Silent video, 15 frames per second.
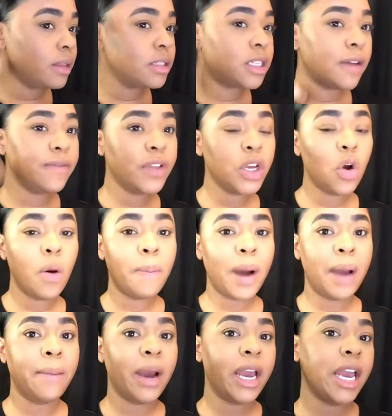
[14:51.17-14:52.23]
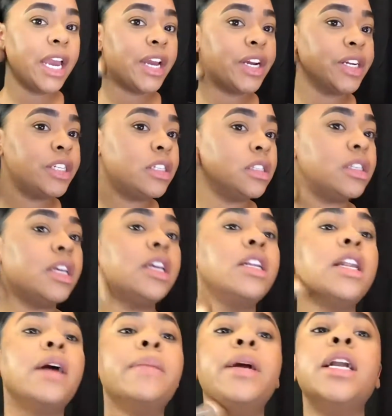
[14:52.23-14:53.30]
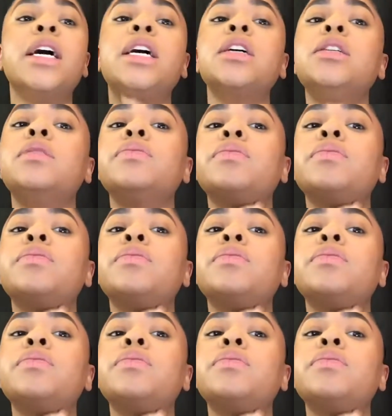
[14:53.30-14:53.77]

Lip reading: definitely go by my ears and down my neck,